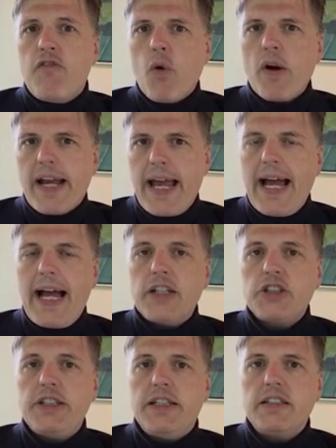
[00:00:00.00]
for
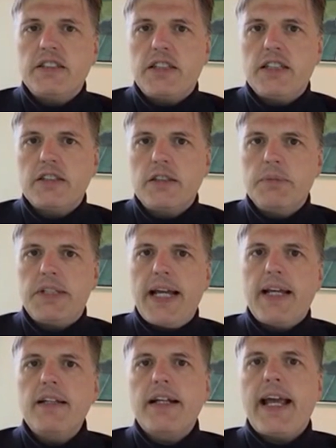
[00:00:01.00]
cash in the system,
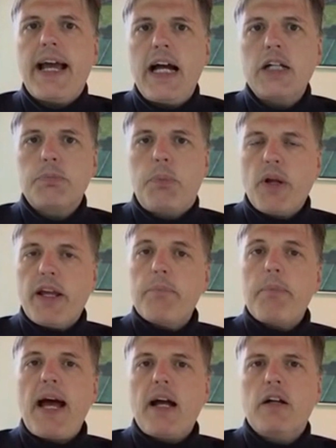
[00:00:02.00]
taking the cash, putting it
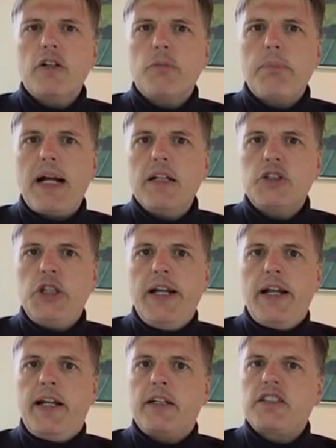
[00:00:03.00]
back on their balance
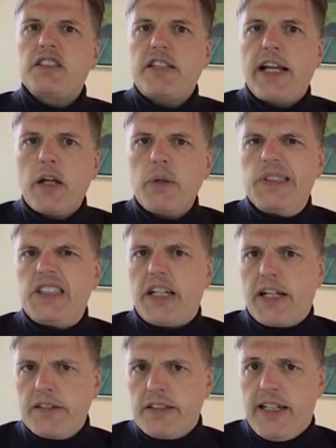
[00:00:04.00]
sheet, and
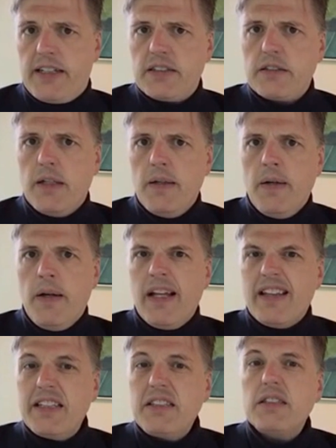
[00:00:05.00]
extinguishing this.
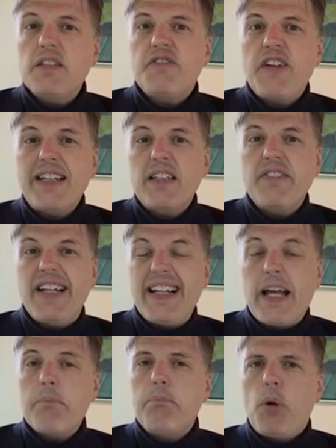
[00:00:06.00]
This is effectively
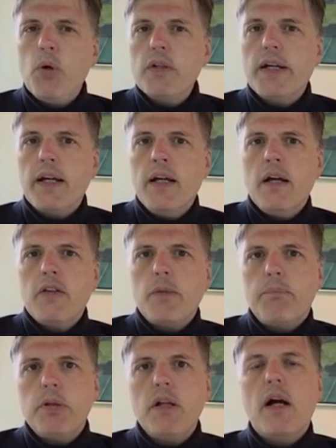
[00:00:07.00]
like pulling the
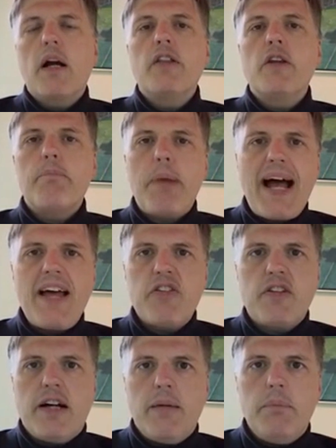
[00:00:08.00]
plug on the
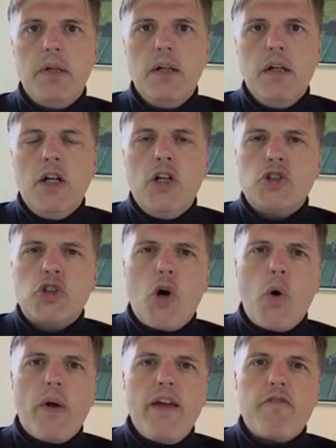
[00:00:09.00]
bathtub.
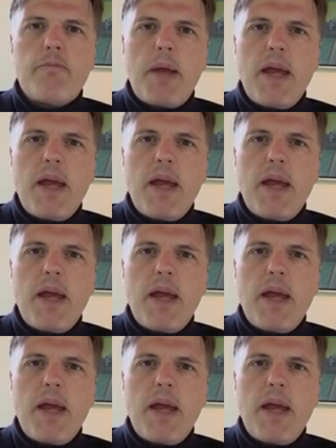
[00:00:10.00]
So if